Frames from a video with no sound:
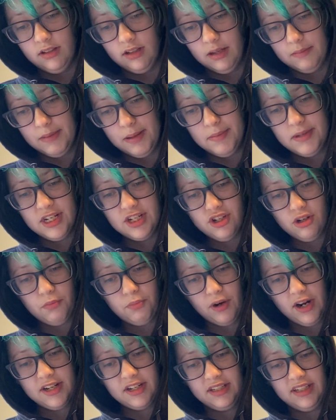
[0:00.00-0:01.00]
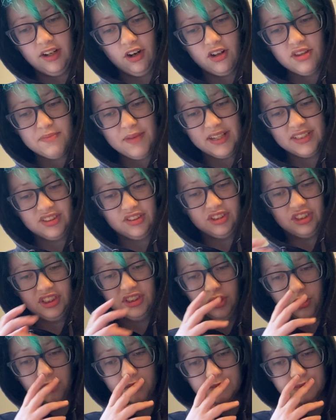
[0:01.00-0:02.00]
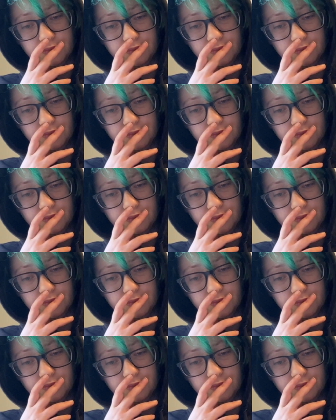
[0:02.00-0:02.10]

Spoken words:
maybe he should pray to the Earthmaster too.